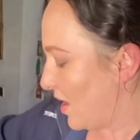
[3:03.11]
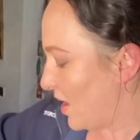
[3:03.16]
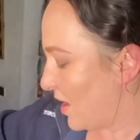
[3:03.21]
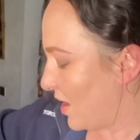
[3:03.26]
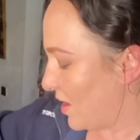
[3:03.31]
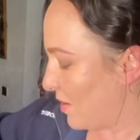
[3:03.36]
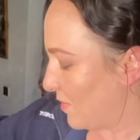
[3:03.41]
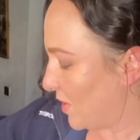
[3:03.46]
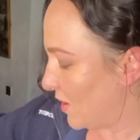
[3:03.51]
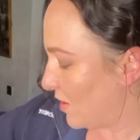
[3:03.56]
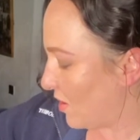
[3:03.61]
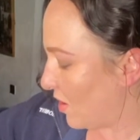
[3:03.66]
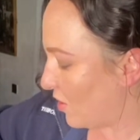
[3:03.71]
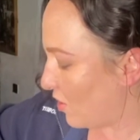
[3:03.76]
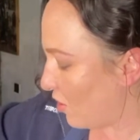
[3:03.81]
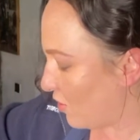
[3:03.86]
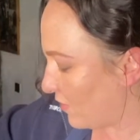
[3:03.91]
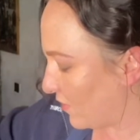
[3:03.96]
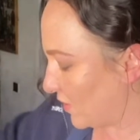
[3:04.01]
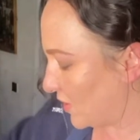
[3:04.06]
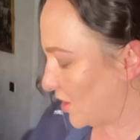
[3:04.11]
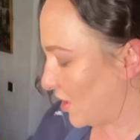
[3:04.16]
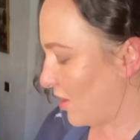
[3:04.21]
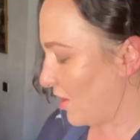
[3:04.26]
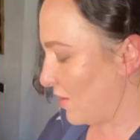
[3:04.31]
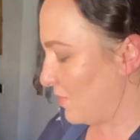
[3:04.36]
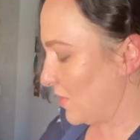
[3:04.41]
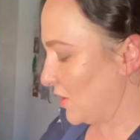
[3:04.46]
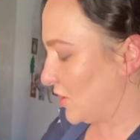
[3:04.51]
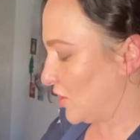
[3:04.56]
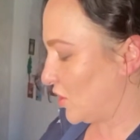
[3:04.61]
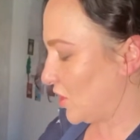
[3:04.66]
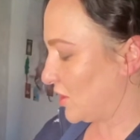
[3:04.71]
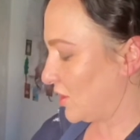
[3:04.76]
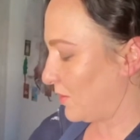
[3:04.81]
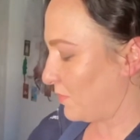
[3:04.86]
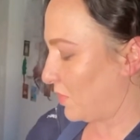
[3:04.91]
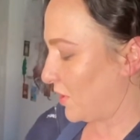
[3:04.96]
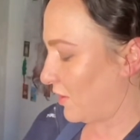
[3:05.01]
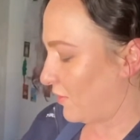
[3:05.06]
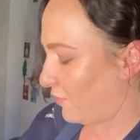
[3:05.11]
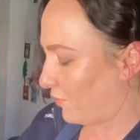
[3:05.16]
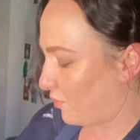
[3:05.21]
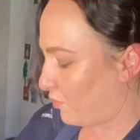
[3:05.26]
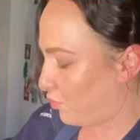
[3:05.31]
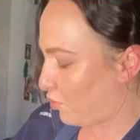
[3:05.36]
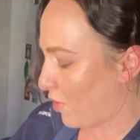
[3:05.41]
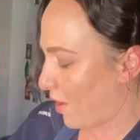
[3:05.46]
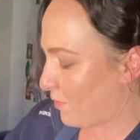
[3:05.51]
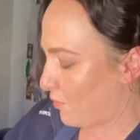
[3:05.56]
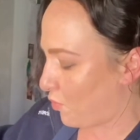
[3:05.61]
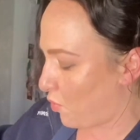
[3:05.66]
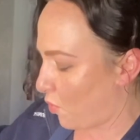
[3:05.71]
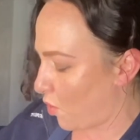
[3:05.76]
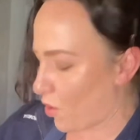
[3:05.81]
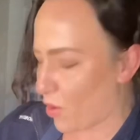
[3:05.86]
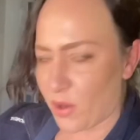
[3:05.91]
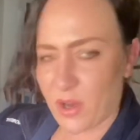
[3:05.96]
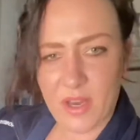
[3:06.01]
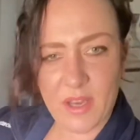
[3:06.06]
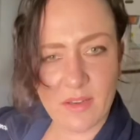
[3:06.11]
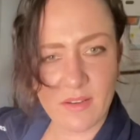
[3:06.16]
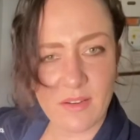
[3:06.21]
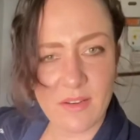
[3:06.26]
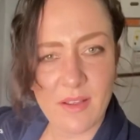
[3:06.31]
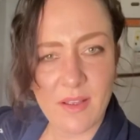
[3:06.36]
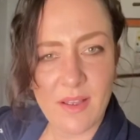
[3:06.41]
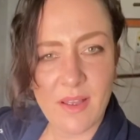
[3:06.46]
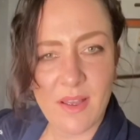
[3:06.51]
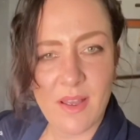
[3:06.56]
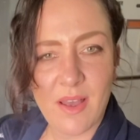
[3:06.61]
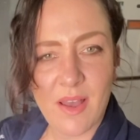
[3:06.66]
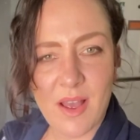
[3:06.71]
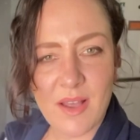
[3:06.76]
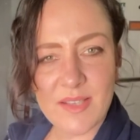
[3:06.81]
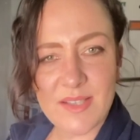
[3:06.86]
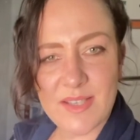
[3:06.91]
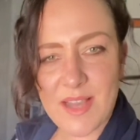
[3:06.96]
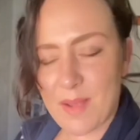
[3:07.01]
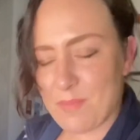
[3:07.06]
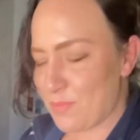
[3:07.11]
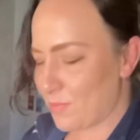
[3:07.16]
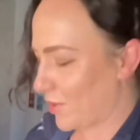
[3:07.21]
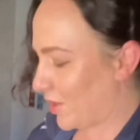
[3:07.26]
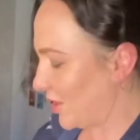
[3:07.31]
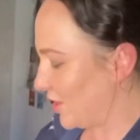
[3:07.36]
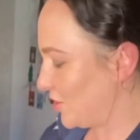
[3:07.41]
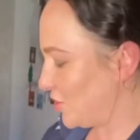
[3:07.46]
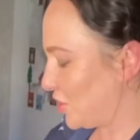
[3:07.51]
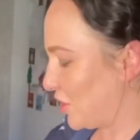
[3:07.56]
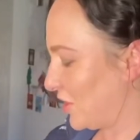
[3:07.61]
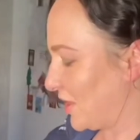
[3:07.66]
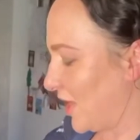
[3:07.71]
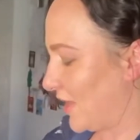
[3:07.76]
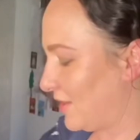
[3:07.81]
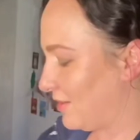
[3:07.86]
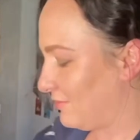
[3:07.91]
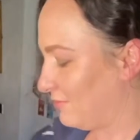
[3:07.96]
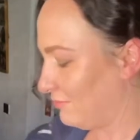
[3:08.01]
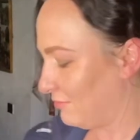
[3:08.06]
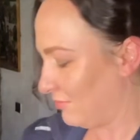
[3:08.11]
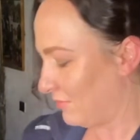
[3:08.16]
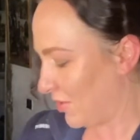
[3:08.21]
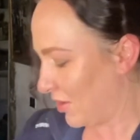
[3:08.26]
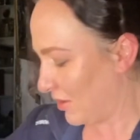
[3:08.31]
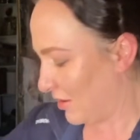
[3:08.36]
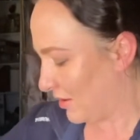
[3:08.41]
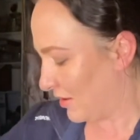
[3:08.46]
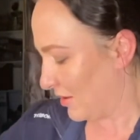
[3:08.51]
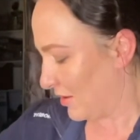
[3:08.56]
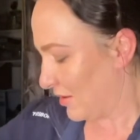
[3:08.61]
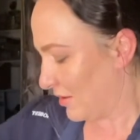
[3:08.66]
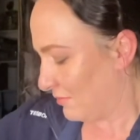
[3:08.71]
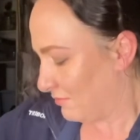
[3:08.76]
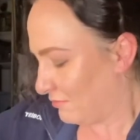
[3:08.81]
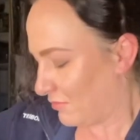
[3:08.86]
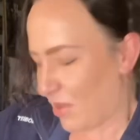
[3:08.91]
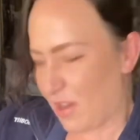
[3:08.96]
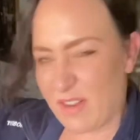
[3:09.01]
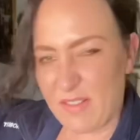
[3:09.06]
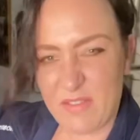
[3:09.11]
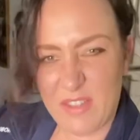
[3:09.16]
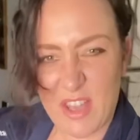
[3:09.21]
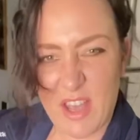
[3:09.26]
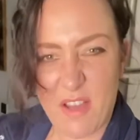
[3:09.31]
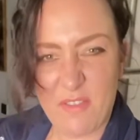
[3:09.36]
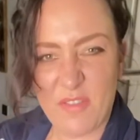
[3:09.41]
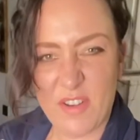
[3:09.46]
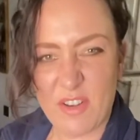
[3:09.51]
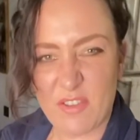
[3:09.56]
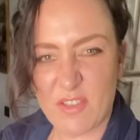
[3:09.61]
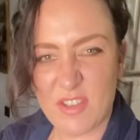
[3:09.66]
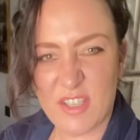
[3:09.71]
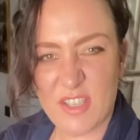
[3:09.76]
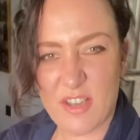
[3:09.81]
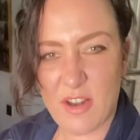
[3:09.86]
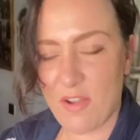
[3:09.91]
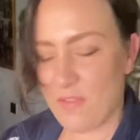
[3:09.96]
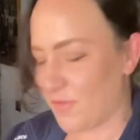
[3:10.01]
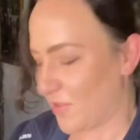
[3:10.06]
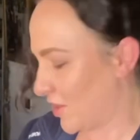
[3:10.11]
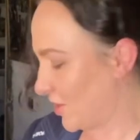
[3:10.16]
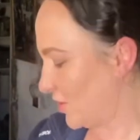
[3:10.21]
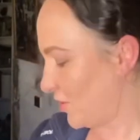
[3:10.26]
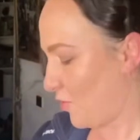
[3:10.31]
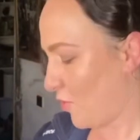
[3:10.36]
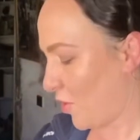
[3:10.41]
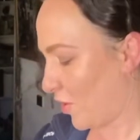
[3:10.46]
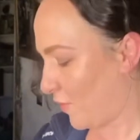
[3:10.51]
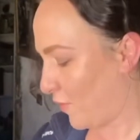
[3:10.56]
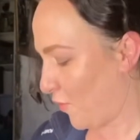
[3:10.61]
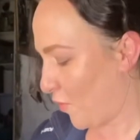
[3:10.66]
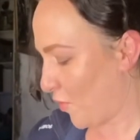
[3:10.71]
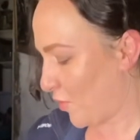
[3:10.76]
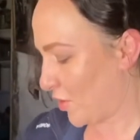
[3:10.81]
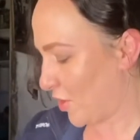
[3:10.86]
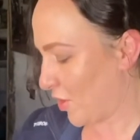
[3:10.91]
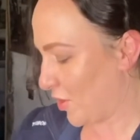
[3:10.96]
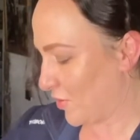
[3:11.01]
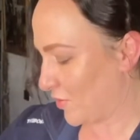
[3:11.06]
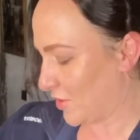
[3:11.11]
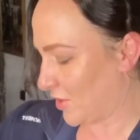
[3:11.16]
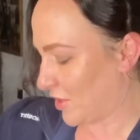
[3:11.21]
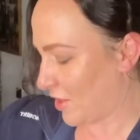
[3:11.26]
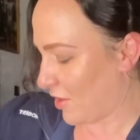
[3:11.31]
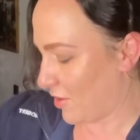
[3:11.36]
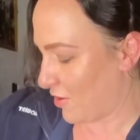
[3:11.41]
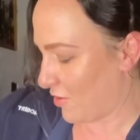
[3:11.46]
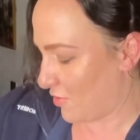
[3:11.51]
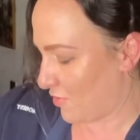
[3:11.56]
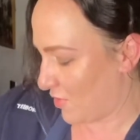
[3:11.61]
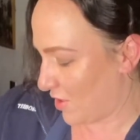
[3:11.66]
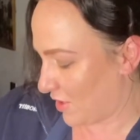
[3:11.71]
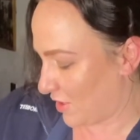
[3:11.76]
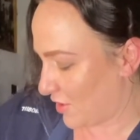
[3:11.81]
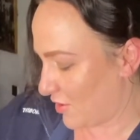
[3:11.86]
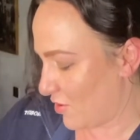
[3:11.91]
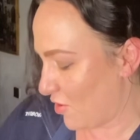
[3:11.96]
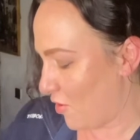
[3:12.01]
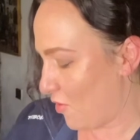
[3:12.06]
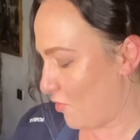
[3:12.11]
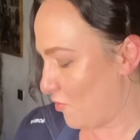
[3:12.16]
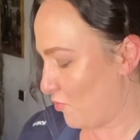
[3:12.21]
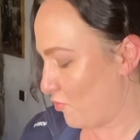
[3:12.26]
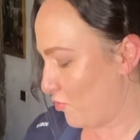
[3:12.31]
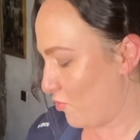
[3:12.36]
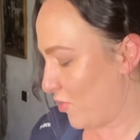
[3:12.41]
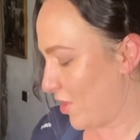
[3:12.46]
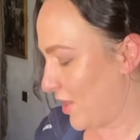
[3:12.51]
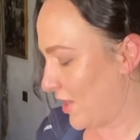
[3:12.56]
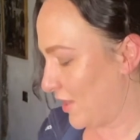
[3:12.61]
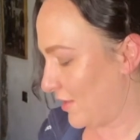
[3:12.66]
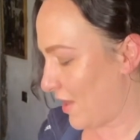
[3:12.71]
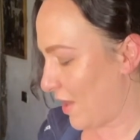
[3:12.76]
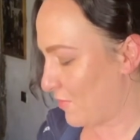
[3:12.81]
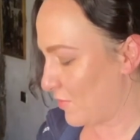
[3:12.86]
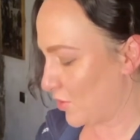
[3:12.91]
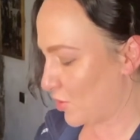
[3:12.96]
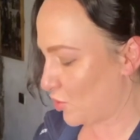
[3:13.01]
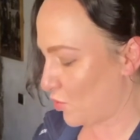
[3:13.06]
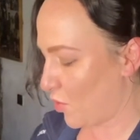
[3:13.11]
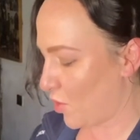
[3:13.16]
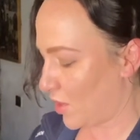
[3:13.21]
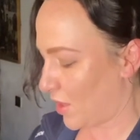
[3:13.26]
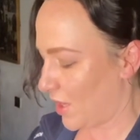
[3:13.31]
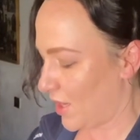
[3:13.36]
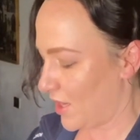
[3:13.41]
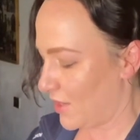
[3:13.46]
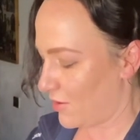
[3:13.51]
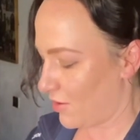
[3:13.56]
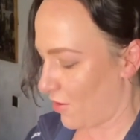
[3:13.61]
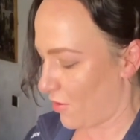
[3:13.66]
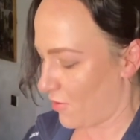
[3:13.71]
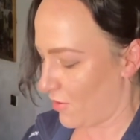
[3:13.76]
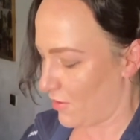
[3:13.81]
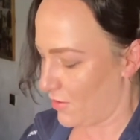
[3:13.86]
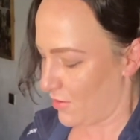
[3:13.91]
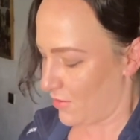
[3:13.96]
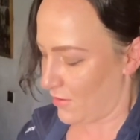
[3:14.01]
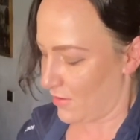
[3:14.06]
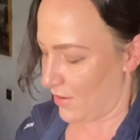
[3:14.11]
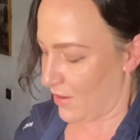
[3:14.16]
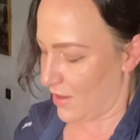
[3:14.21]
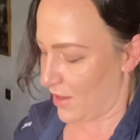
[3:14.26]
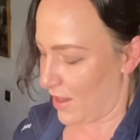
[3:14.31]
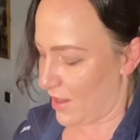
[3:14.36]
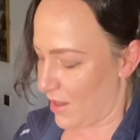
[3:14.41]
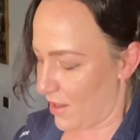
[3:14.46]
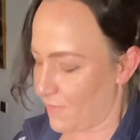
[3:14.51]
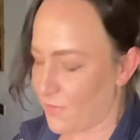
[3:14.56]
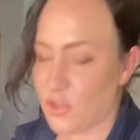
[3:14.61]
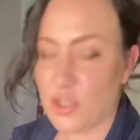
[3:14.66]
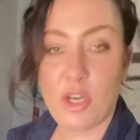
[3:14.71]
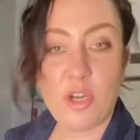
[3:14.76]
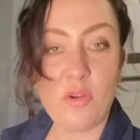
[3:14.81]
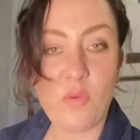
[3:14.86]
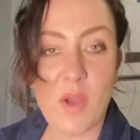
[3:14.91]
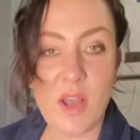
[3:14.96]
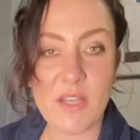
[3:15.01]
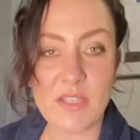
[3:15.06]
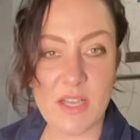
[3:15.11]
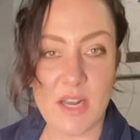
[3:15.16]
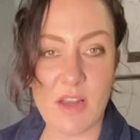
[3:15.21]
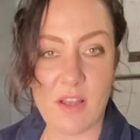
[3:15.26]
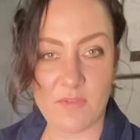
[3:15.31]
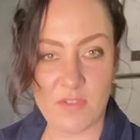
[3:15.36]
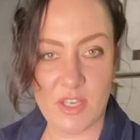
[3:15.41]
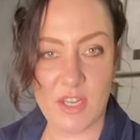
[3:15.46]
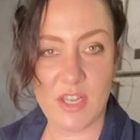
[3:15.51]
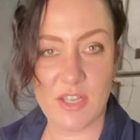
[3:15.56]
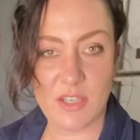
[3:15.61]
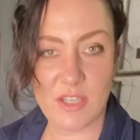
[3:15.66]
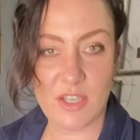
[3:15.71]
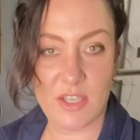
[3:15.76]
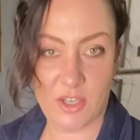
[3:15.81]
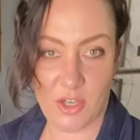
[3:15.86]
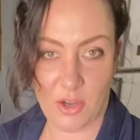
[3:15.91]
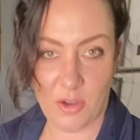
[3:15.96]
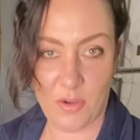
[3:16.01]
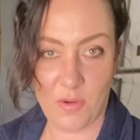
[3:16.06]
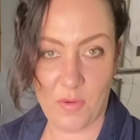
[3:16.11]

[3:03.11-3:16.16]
And a lot of the time it's just a bit of prep work and assemblage, and then kind of the oven or the stove does the work for you. So it's not really that much work either. And I have 2 ways I love to eat stew.